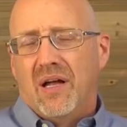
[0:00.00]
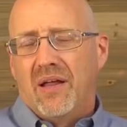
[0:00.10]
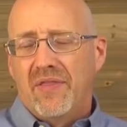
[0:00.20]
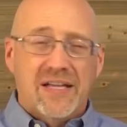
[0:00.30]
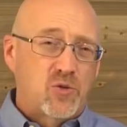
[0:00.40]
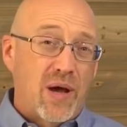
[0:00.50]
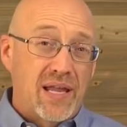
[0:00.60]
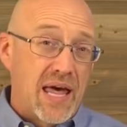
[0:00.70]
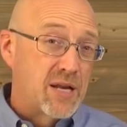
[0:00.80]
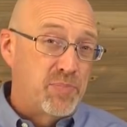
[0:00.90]
Uh, that's
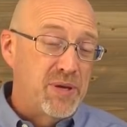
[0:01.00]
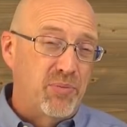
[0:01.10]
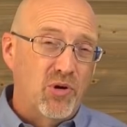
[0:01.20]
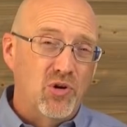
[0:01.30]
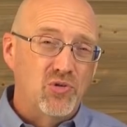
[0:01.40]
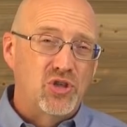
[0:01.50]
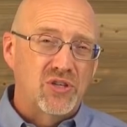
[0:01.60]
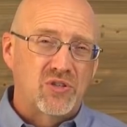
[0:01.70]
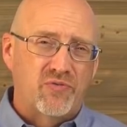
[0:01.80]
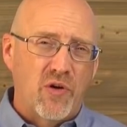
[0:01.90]
why a lot of people who
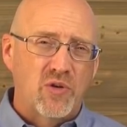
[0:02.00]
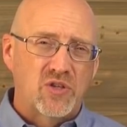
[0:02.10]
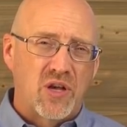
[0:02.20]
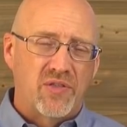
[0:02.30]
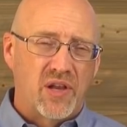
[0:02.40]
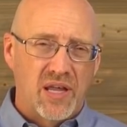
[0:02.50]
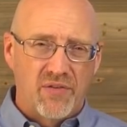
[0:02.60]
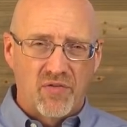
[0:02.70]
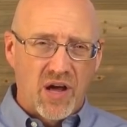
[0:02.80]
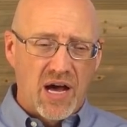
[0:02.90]
just focus on the
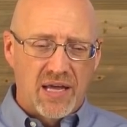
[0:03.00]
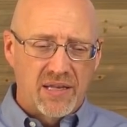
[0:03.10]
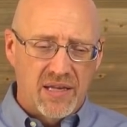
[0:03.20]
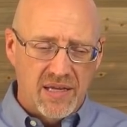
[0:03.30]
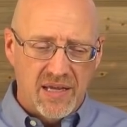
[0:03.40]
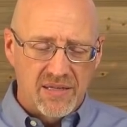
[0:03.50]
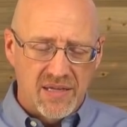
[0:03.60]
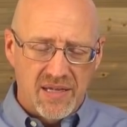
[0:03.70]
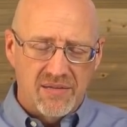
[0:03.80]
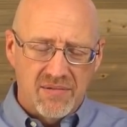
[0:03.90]
love of God eh, eh,
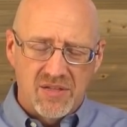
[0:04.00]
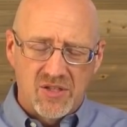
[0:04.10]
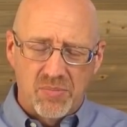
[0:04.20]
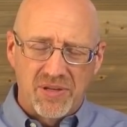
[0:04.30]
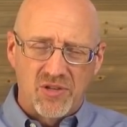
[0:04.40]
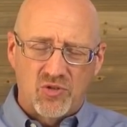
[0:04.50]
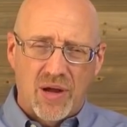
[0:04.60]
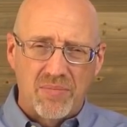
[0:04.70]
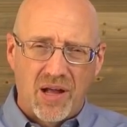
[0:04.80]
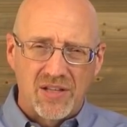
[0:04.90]
and, and simply
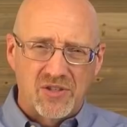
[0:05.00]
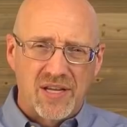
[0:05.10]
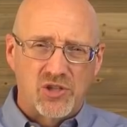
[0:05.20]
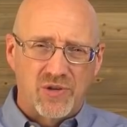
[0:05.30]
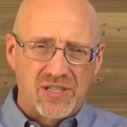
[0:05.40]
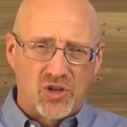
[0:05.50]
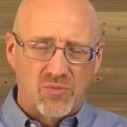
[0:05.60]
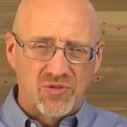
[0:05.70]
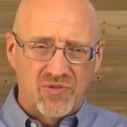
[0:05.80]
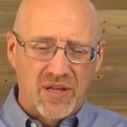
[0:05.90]
describe God's nature in
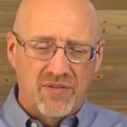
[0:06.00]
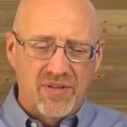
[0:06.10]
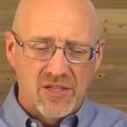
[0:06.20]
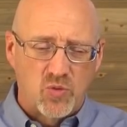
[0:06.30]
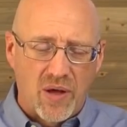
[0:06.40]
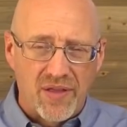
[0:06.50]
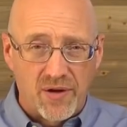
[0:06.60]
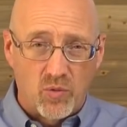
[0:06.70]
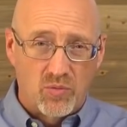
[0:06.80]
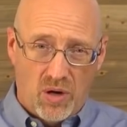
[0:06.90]
terms of love, that's why
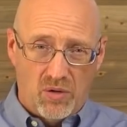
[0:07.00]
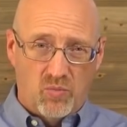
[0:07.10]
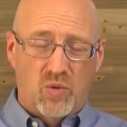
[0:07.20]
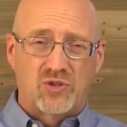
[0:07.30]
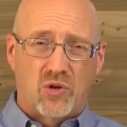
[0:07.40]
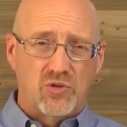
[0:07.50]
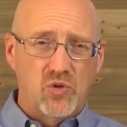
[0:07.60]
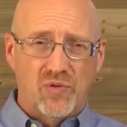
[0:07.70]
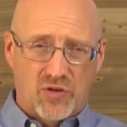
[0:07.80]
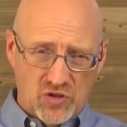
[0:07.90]
they are, are, what's called
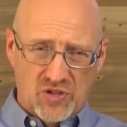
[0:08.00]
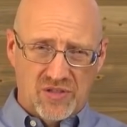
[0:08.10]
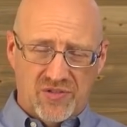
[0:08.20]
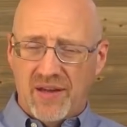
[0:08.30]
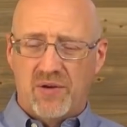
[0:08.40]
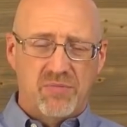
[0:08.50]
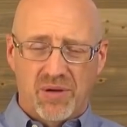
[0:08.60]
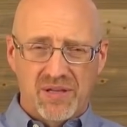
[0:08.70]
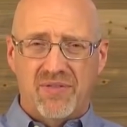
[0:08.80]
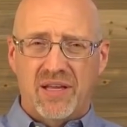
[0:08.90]
universalists. They don't even
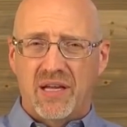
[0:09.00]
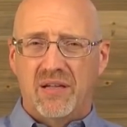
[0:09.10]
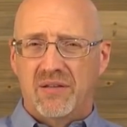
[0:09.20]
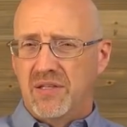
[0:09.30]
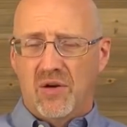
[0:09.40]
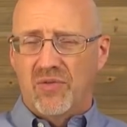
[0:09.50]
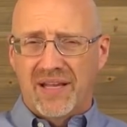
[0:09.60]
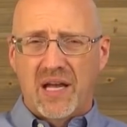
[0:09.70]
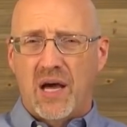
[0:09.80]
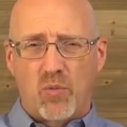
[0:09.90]
believe that, you know,
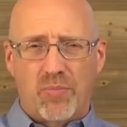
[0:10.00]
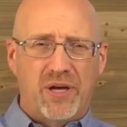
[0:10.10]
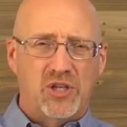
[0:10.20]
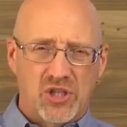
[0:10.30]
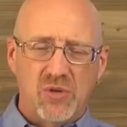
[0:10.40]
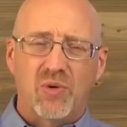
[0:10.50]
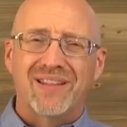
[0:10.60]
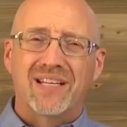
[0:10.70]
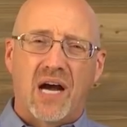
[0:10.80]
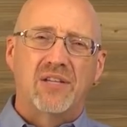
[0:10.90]
that God will punish
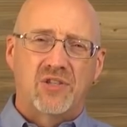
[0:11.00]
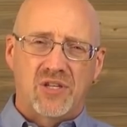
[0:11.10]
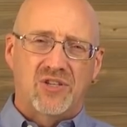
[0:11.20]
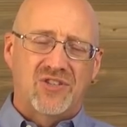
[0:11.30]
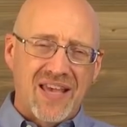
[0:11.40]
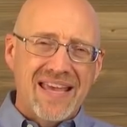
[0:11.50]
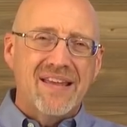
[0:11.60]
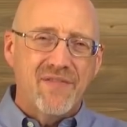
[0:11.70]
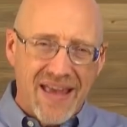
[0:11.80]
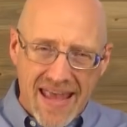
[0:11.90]
anyone. God's going to
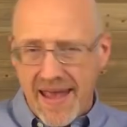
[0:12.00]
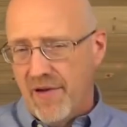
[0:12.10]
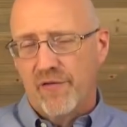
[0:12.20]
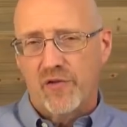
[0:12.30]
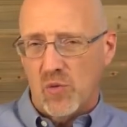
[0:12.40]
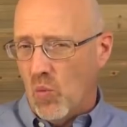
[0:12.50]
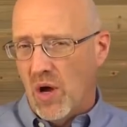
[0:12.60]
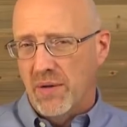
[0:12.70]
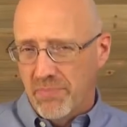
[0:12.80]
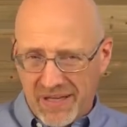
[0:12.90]
save
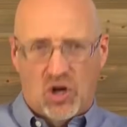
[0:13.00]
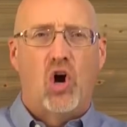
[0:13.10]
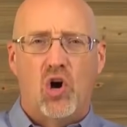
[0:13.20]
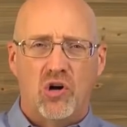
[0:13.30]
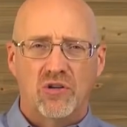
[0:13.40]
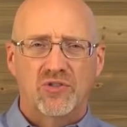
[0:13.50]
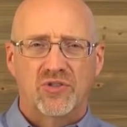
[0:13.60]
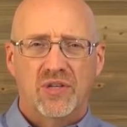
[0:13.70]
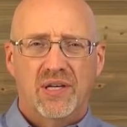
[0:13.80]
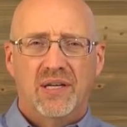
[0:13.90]
everyone
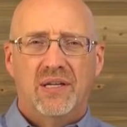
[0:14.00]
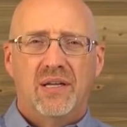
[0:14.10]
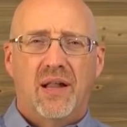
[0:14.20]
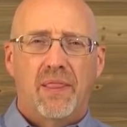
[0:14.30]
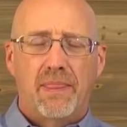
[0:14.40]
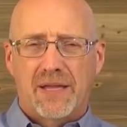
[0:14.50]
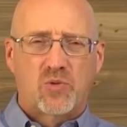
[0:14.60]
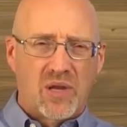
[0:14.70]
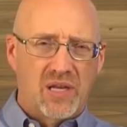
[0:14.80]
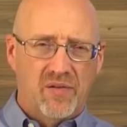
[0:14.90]
because
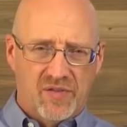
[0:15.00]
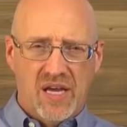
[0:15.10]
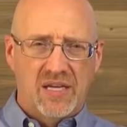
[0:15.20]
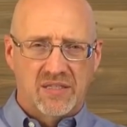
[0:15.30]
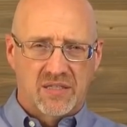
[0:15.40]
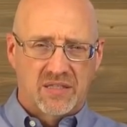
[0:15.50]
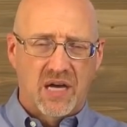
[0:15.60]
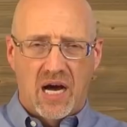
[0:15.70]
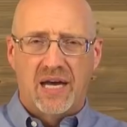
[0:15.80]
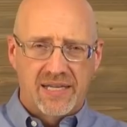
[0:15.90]
that's what love does.
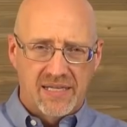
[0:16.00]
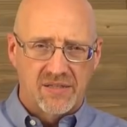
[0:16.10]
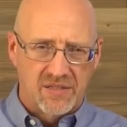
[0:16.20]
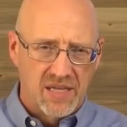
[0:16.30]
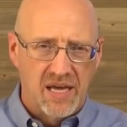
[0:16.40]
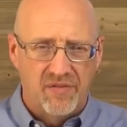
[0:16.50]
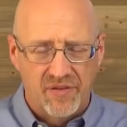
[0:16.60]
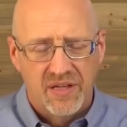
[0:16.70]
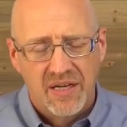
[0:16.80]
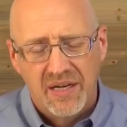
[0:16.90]
God is
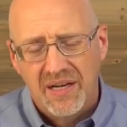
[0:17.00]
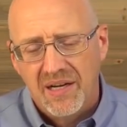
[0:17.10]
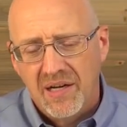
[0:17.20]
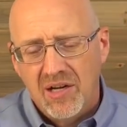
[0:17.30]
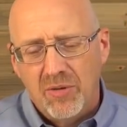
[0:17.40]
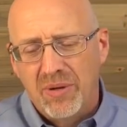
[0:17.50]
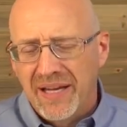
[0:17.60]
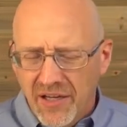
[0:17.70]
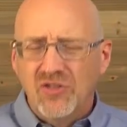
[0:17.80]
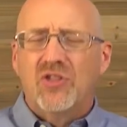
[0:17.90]
love.
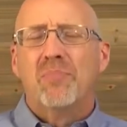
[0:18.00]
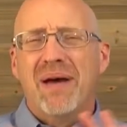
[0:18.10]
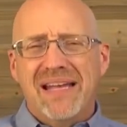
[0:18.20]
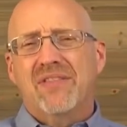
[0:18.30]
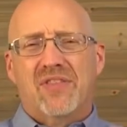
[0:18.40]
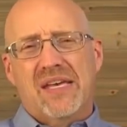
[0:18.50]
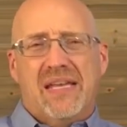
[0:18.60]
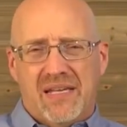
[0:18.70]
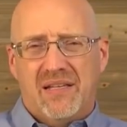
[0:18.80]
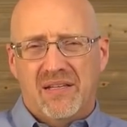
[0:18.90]
But here's the main
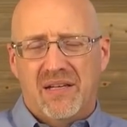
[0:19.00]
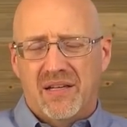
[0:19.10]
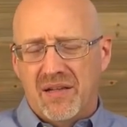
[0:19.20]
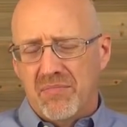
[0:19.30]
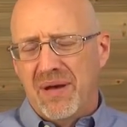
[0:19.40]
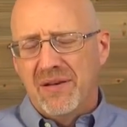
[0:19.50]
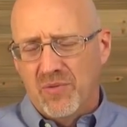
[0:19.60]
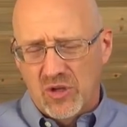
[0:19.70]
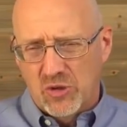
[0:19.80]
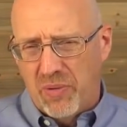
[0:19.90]
thing, uh, main
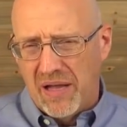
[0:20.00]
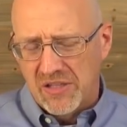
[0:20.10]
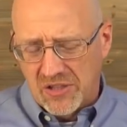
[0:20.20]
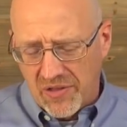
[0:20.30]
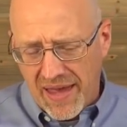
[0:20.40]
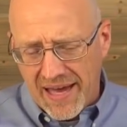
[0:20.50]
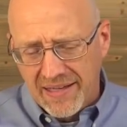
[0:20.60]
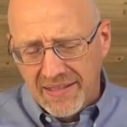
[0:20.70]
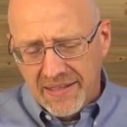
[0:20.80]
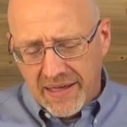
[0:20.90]
response to
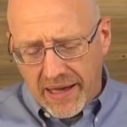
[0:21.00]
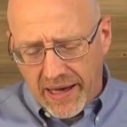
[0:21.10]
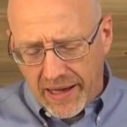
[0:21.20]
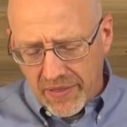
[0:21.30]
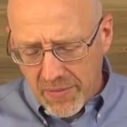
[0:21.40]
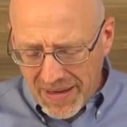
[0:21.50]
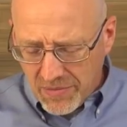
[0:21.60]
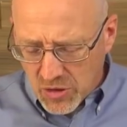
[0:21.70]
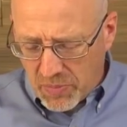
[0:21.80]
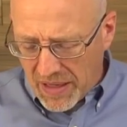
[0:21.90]
that. Uh, the main
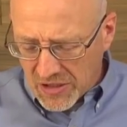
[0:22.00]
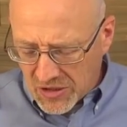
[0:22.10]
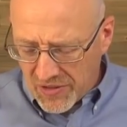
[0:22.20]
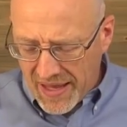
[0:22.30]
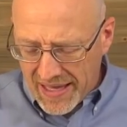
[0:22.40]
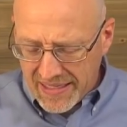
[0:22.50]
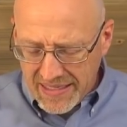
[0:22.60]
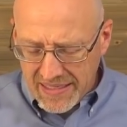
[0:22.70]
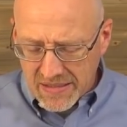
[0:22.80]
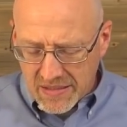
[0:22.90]
response to
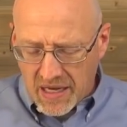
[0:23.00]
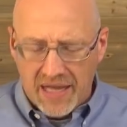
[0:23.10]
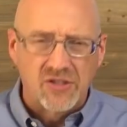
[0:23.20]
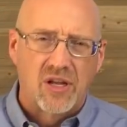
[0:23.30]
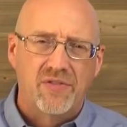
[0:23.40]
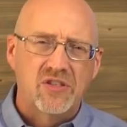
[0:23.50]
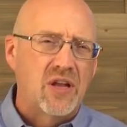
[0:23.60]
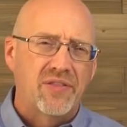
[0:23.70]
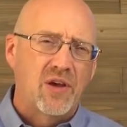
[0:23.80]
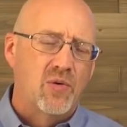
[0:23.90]
that is God's love is
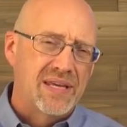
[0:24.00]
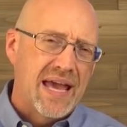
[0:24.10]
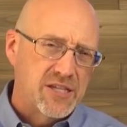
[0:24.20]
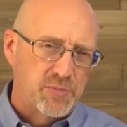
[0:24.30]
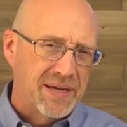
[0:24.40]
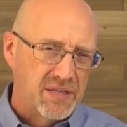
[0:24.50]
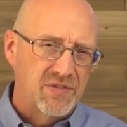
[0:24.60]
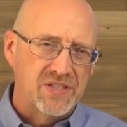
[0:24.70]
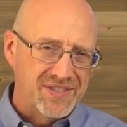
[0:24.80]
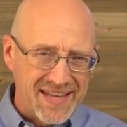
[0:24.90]
not the only aspect
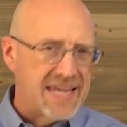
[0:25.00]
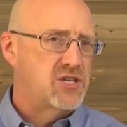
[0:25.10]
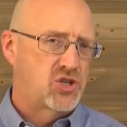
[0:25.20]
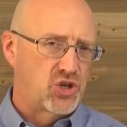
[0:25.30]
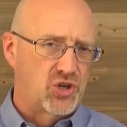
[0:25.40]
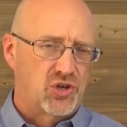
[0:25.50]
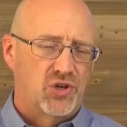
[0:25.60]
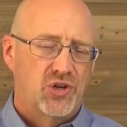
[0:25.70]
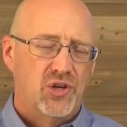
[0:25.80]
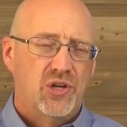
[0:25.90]
of His nature.
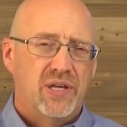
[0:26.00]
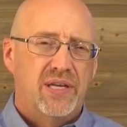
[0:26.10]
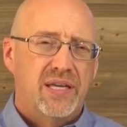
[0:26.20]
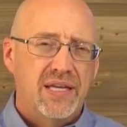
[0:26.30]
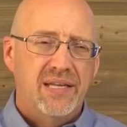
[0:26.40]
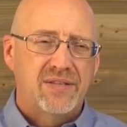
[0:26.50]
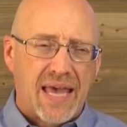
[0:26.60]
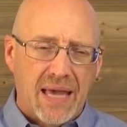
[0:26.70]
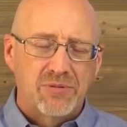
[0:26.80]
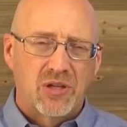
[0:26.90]
It is
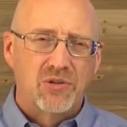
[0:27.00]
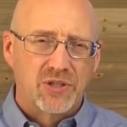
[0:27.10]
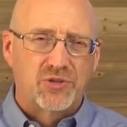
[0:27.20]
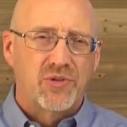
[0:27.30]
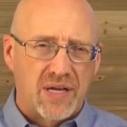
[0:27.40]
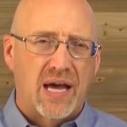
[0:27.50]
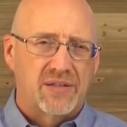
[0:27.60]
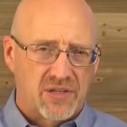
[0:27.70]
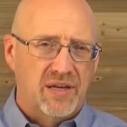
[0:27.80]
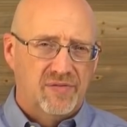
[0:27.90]
absolutely true that God
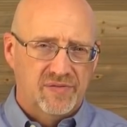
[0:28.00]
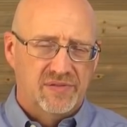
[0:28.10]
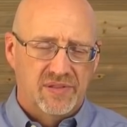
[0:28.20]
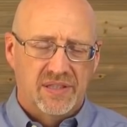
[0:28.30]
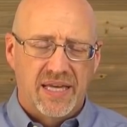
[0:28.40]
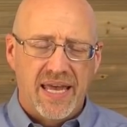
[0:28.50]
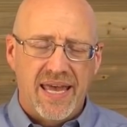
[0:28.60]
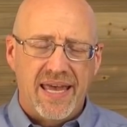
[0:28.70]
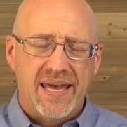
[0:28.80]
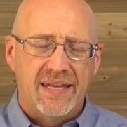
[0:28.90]
is love.
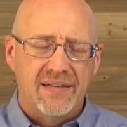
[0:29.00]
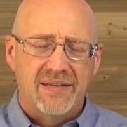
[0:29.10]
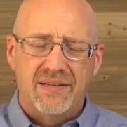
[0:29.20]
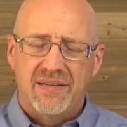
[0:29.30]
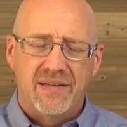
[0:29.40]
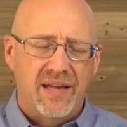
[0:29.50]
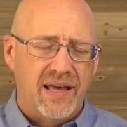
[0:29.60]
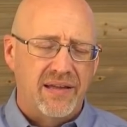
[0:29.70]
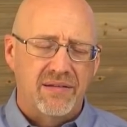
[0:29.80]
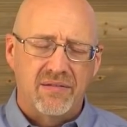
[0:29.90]
And
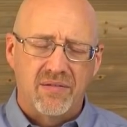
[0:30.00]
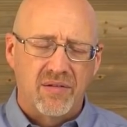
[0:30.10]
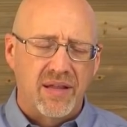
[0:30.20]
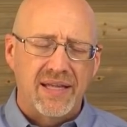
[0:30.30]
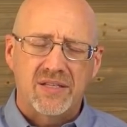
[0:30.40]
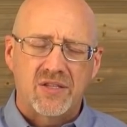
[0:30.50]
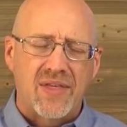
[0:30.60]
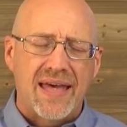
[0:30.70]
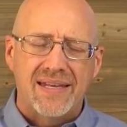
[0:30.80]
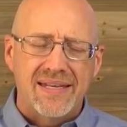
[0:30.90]
and it's
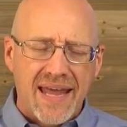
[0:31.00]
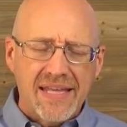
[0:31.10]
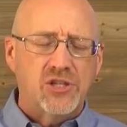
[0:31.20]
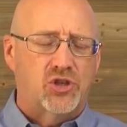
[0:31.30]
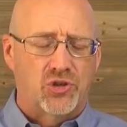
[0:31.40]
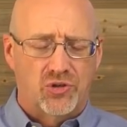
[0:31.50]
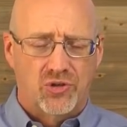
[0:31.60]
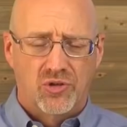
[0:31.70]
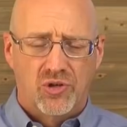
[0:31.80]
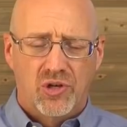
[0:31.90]
that nature